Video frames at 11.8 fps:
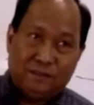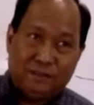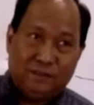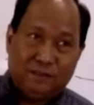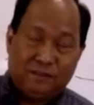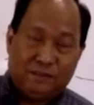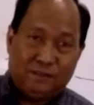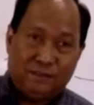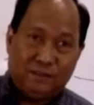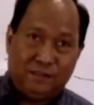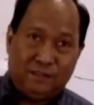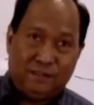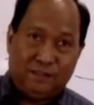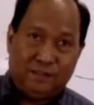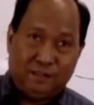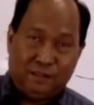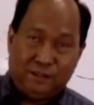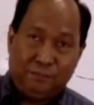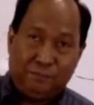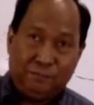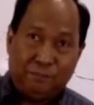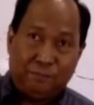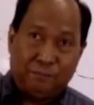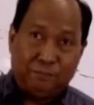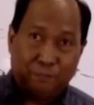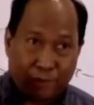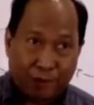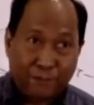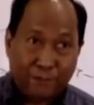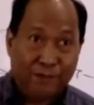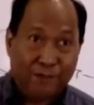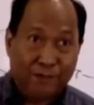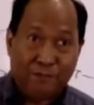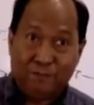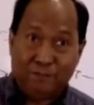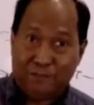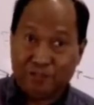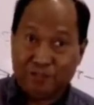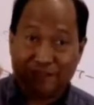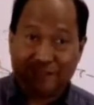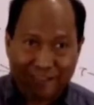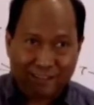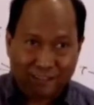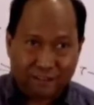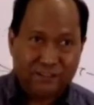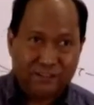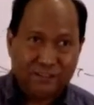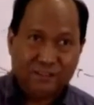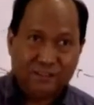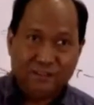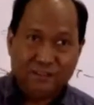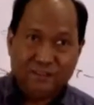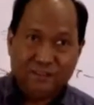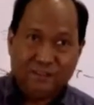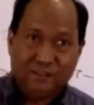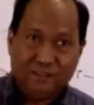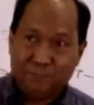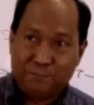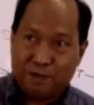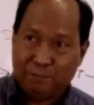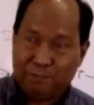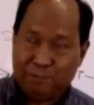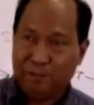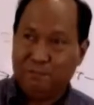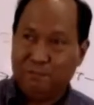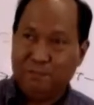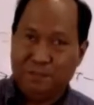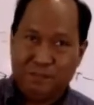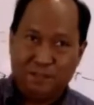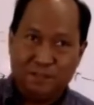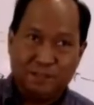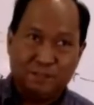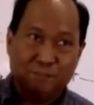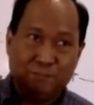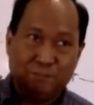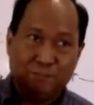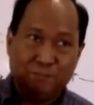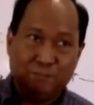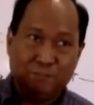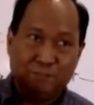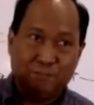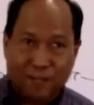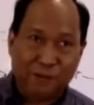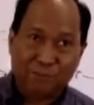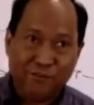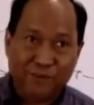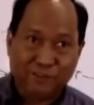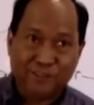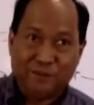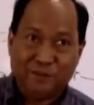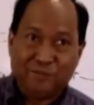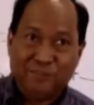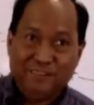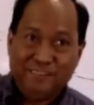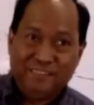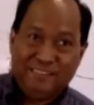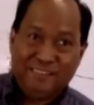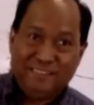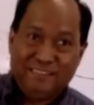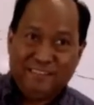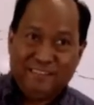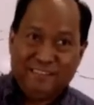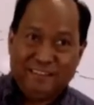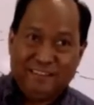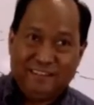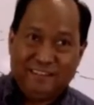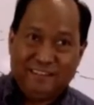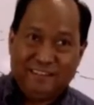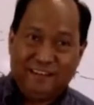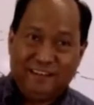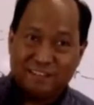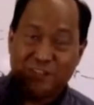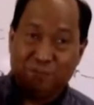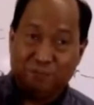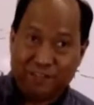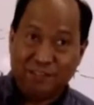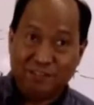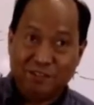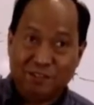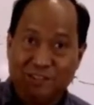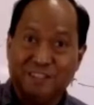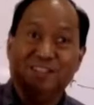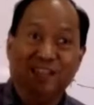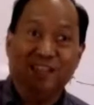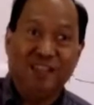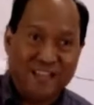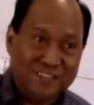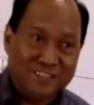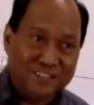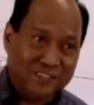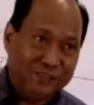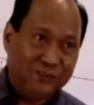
the problem is not guilt. The problem is breakup of fellowship. And justification is the answer to that.